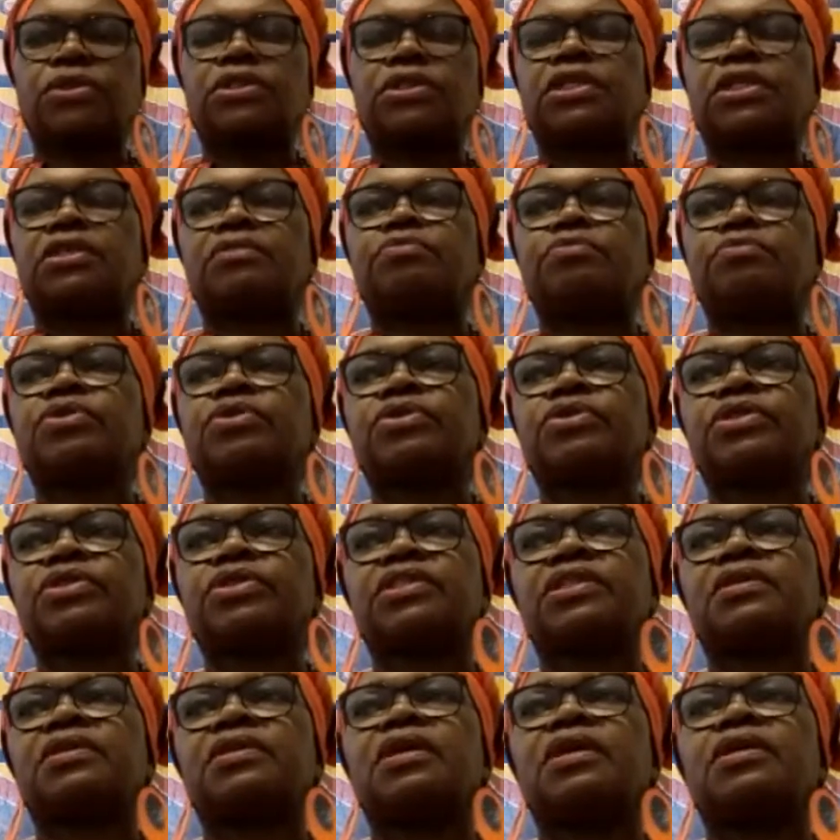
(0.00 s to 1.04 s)
Yeah, because
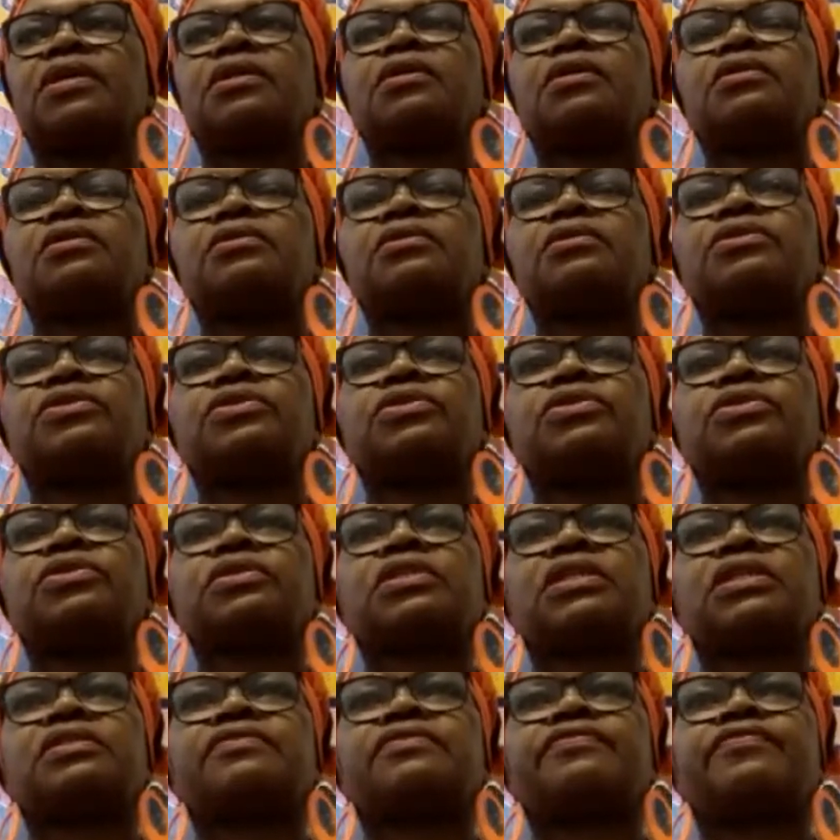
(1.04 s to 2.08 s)
you know
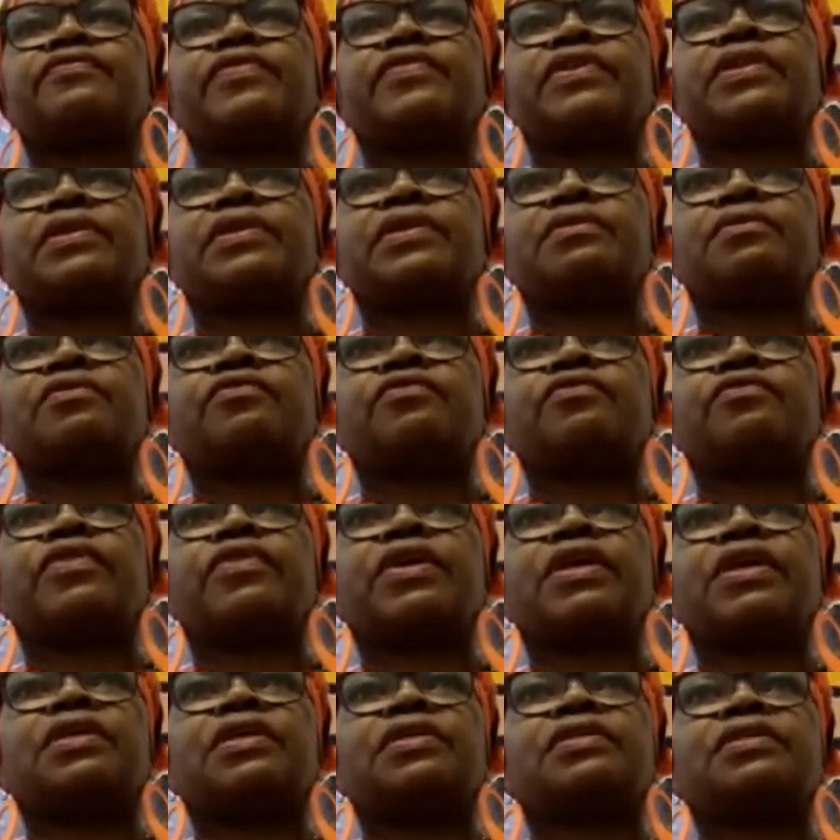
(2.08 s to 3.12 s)
that feeling of
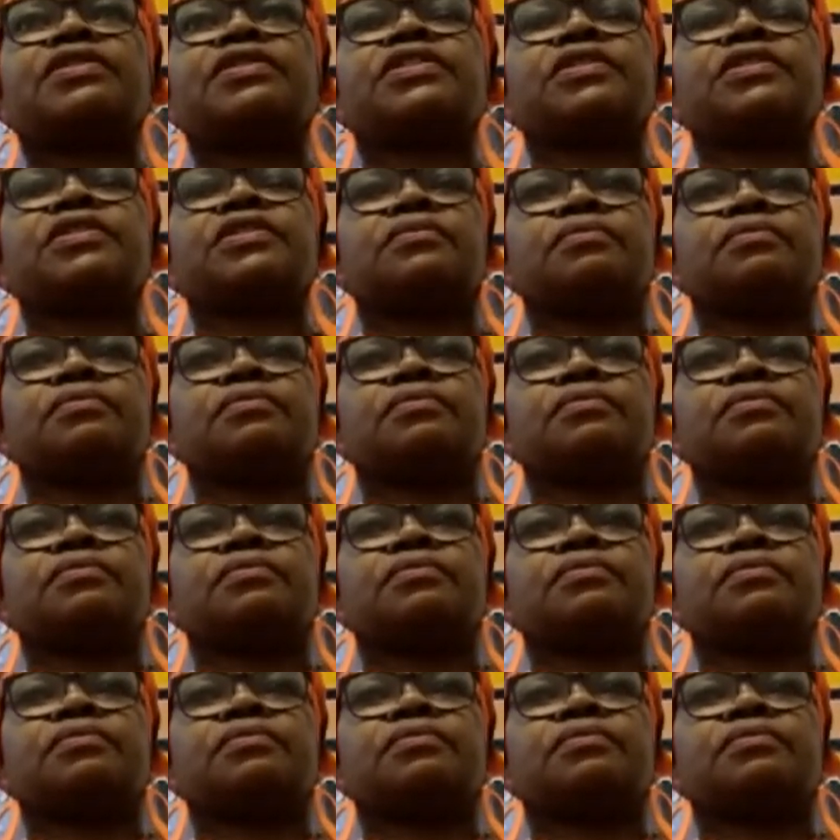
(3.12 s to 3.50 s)
guilt,